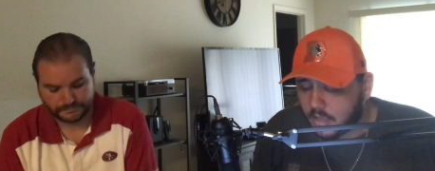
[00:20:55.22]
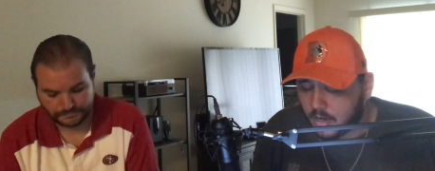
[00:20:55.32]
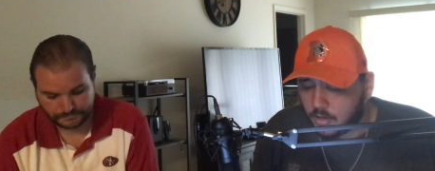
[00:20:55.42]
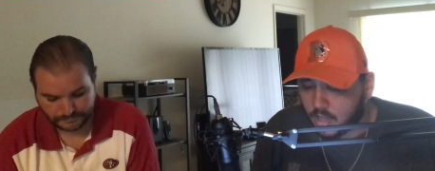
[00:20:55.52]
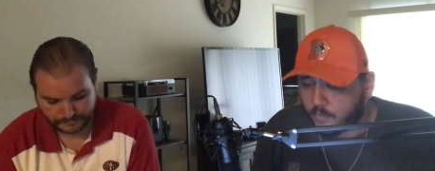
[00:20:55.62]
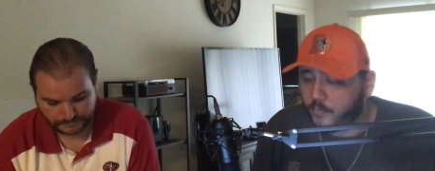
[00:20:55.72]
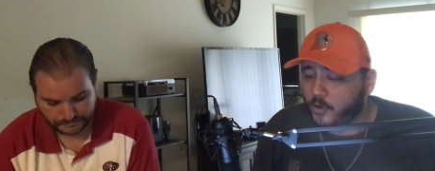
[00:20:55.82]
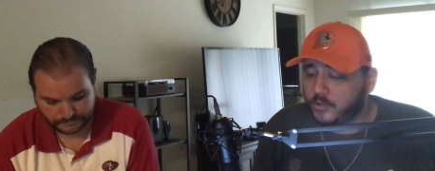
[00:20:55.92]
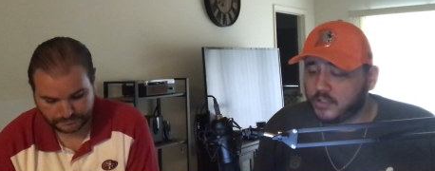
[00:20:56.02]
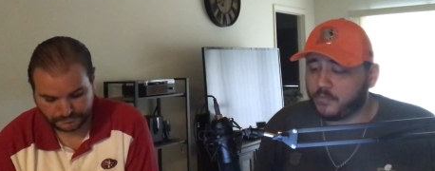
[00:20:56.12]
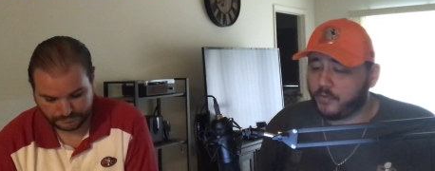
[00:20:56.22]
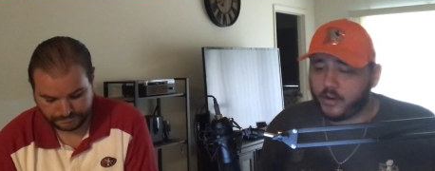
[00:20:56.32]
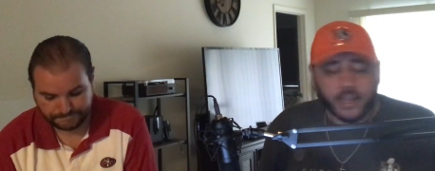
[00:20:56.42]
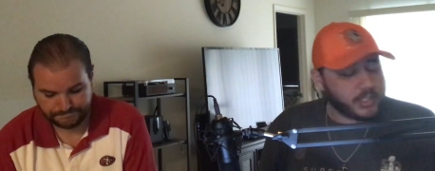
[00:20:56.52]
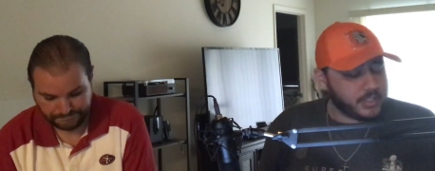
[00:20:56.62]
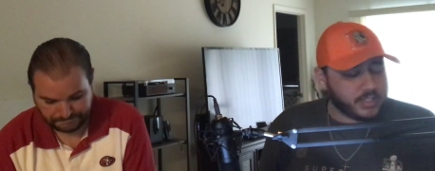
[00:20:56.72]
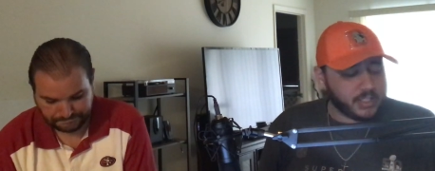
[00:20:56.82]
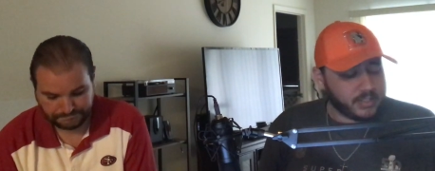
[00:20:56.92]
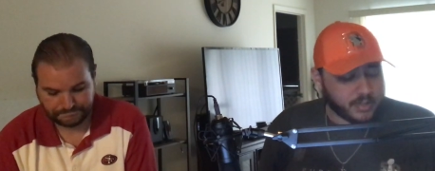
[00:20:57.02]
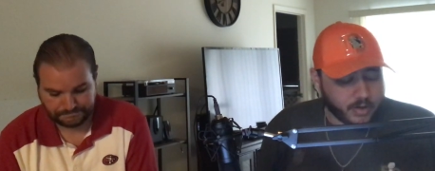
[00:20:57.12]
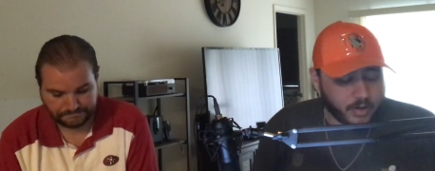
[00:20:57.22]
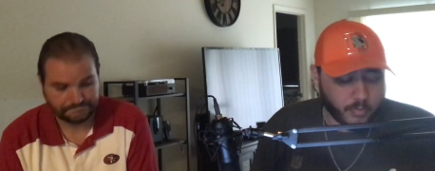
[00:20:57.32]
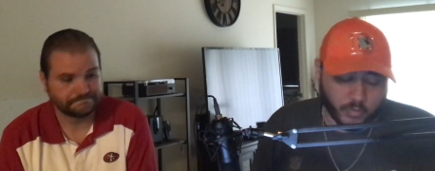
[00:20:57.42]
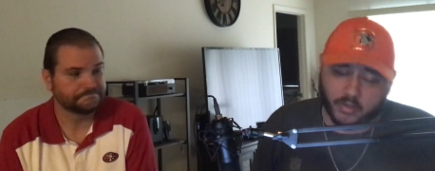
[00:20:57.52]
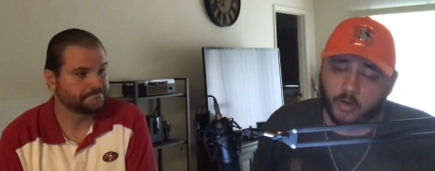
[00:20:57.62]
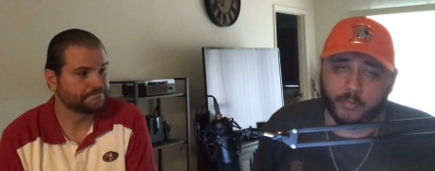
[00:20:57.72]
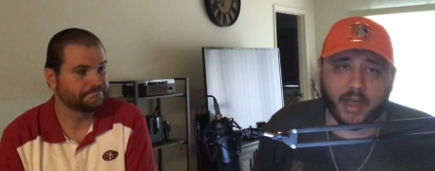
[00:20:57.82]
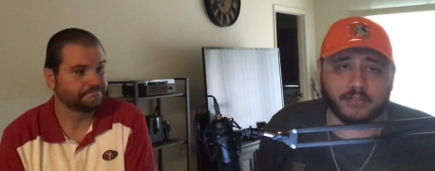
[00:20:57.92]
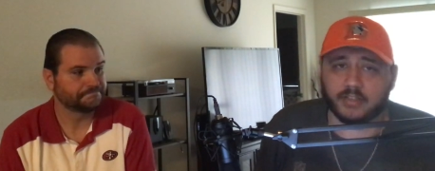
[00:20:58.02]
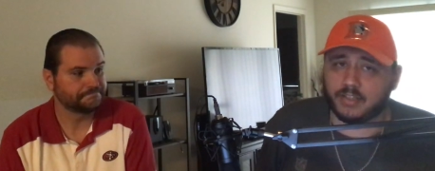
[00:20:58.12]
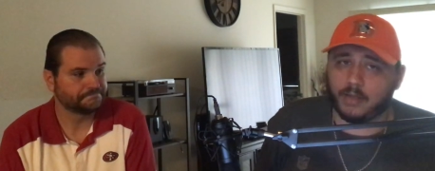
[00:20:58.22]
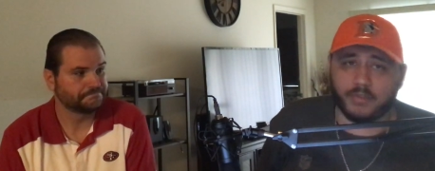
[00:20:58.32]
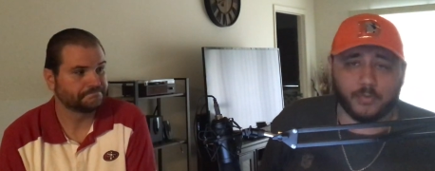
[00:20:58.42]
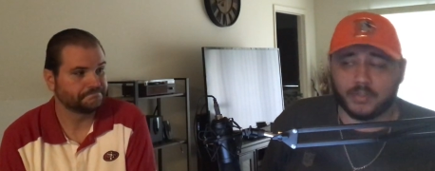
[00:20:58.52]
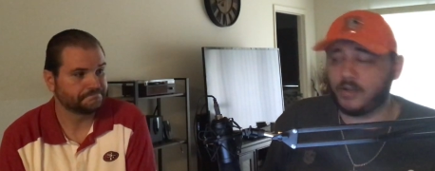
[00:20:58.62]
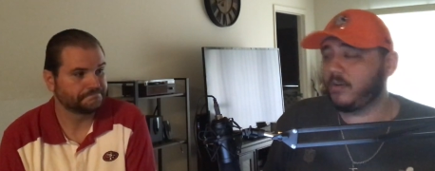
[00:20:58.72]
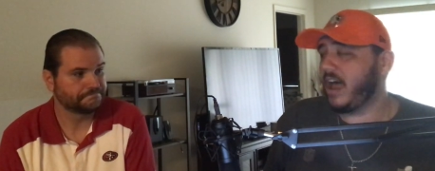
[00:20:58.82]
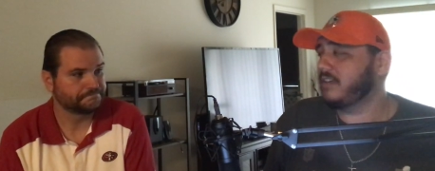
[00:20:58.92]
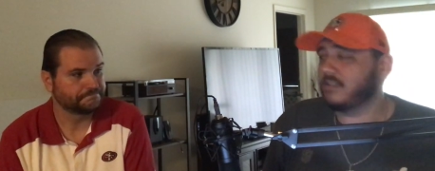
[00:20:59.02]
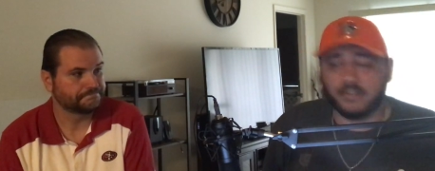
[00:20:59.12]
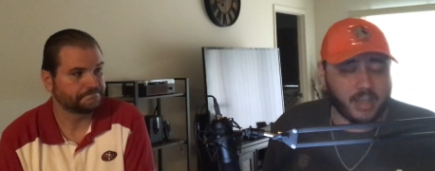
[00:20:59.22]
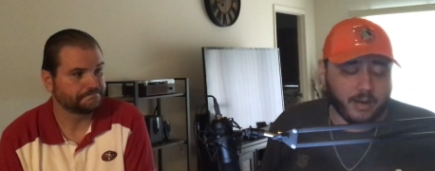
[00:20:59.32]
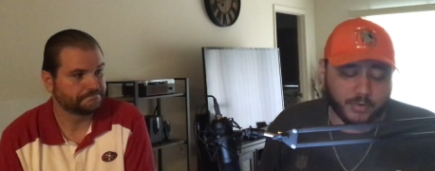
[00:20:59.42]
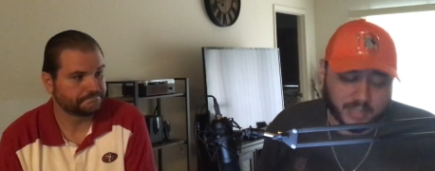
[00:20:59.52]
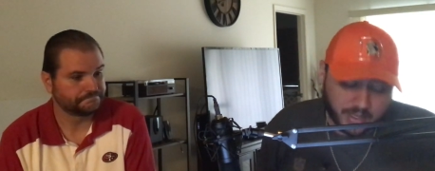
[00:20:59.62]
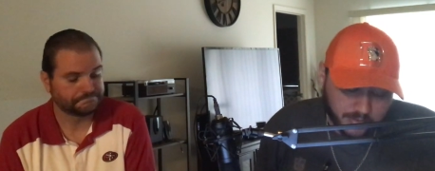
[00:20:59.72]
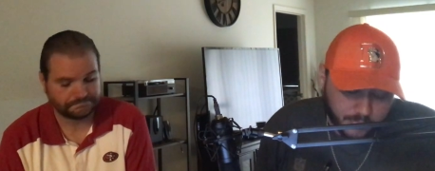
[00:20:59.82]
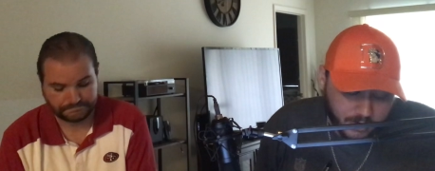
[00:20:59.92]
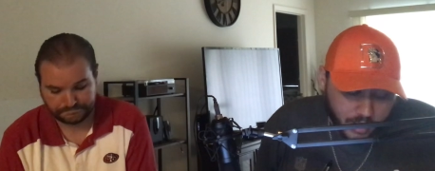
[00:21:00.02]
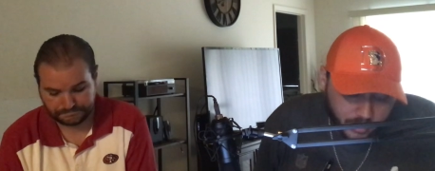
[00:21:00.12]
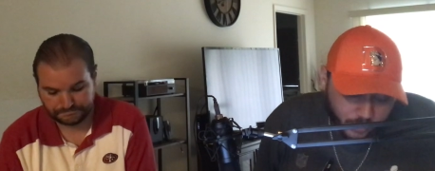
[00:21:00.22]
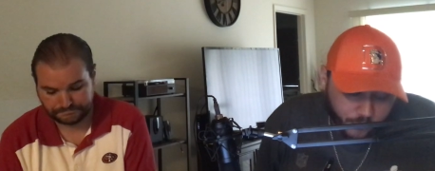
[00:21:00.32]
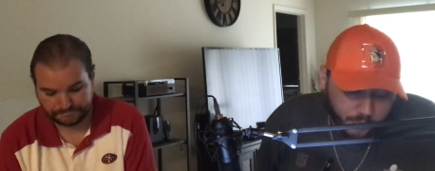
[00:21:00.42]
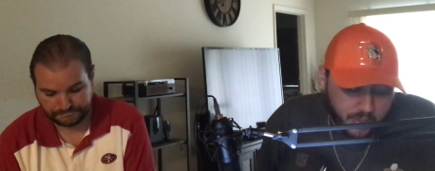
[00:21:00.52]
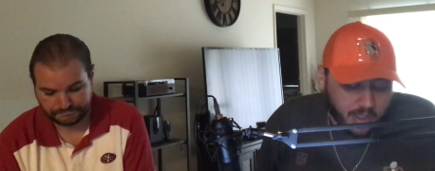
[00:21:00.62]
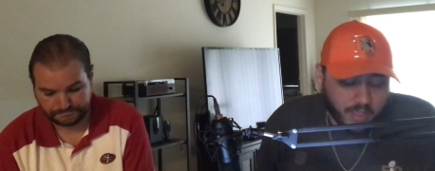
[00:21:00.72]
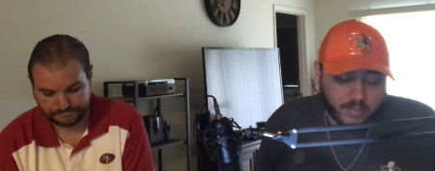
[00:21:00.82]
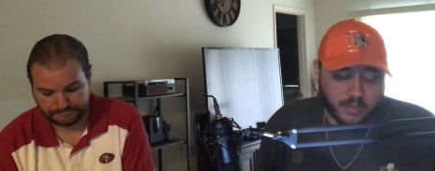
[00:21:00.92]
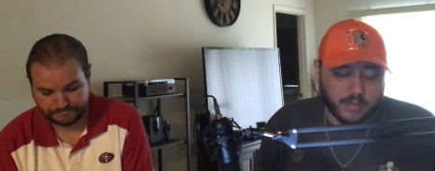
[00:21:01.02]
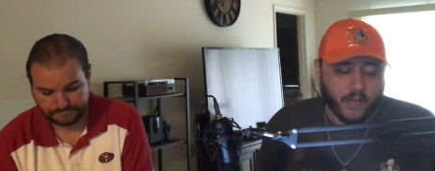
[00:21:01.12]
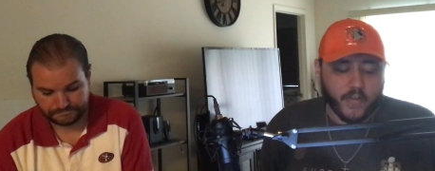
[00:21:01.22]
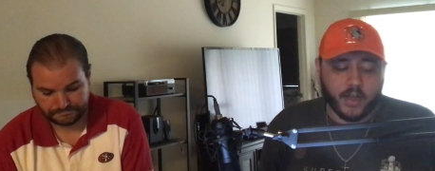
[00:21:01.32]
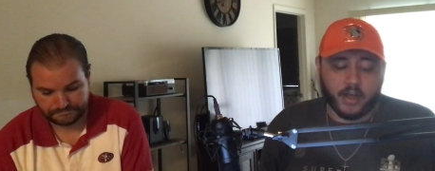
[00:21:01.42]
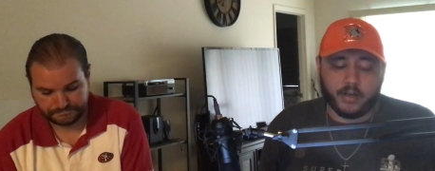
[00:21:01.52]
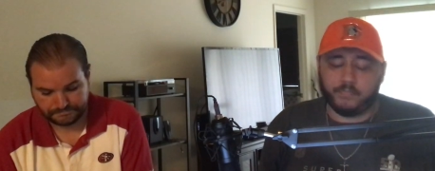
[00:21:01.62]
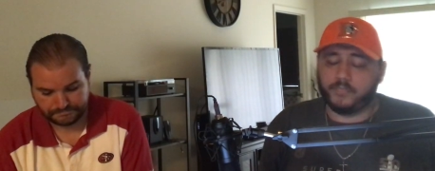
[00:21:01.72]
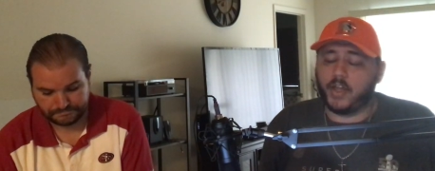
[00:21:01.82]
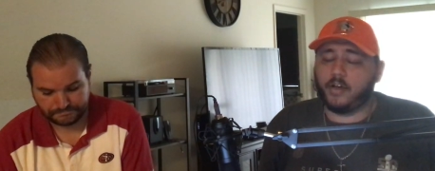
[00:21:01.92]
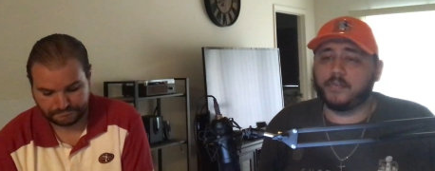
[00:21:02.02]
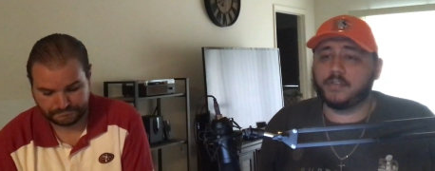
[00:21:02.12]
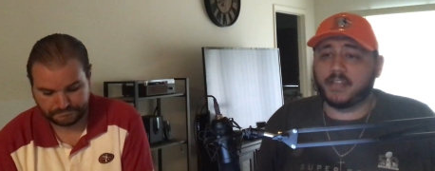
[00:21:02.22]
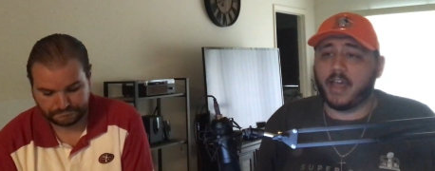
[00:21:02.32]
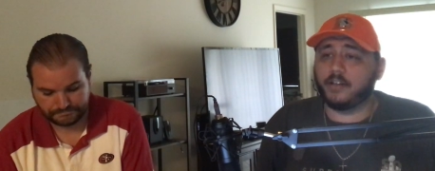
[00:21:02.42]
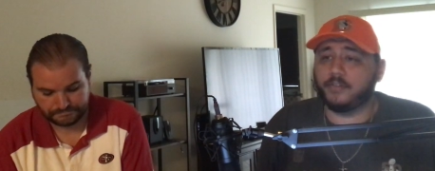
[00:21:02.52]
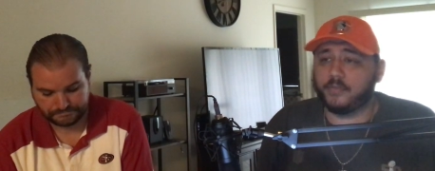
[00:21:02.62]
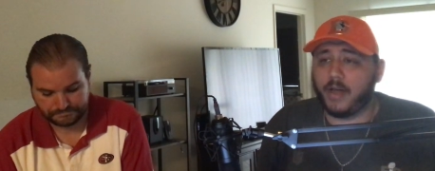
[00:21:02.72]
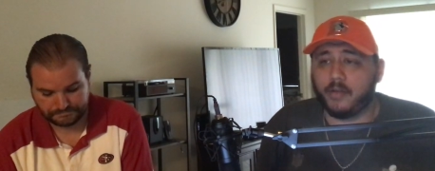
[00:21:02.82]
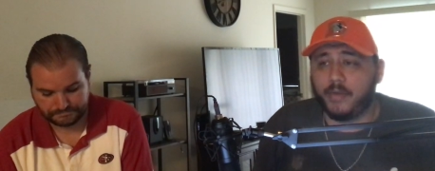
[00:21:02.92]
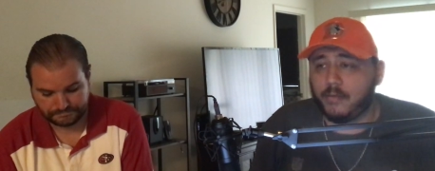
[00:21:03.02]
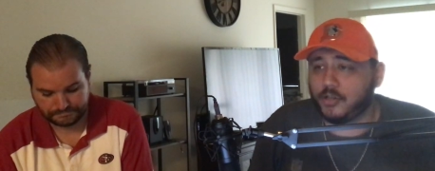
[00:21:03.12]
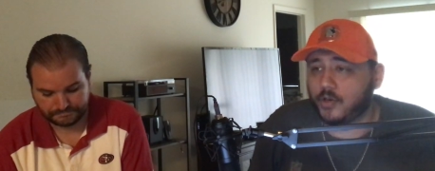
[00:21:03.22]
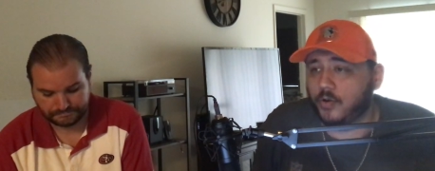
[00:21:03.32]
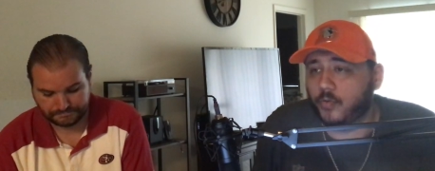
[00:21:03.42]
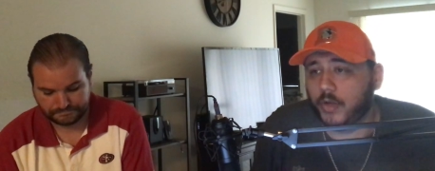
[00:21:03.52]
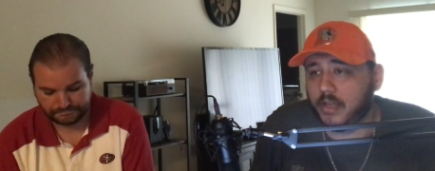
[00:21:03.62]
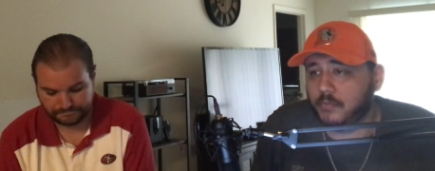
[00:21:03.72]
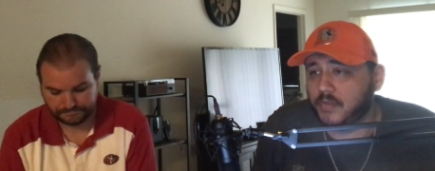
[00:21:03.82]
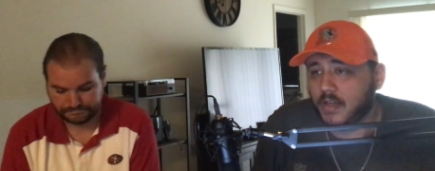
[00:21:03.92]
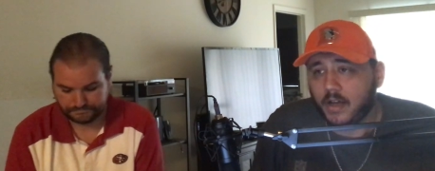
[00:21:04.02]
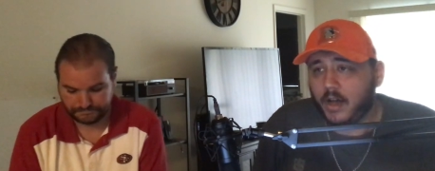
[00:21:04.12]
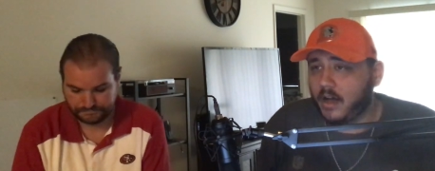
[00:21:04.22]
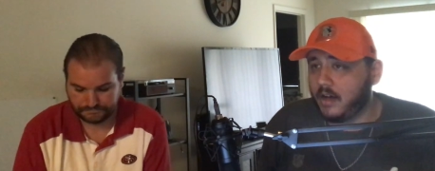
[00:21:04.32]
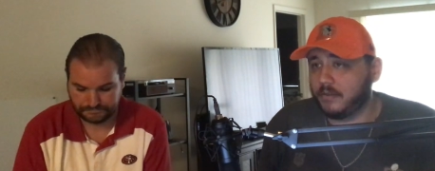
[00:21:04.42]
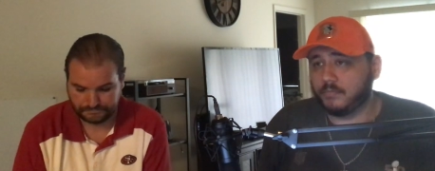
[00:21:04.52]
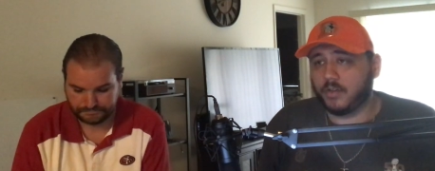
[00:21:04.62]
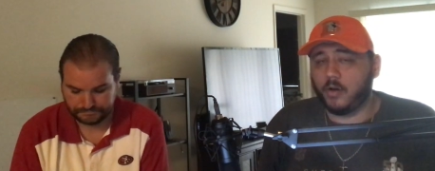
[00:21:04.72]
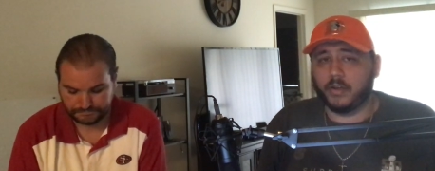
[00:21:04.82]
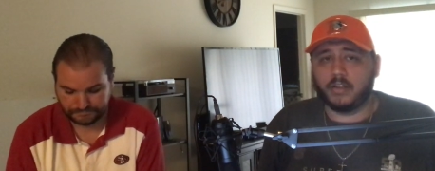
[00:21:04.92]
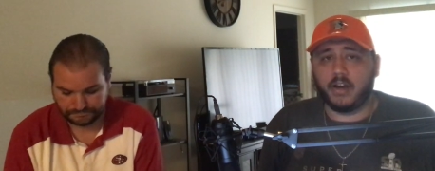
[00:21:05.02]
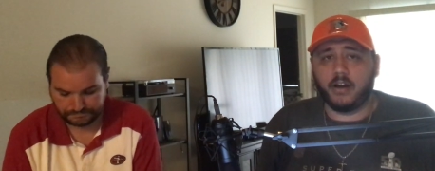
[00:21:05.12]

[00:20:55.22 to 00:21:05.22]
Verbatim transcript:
Speaker 1: getting Nick Foles in free mm -hmm. agency. So, and we go back to the same thing we said with Haskins. You got to protect them. At least for me, I see uh, the offensive tackle from Alabama, Jonah Williams, uh, going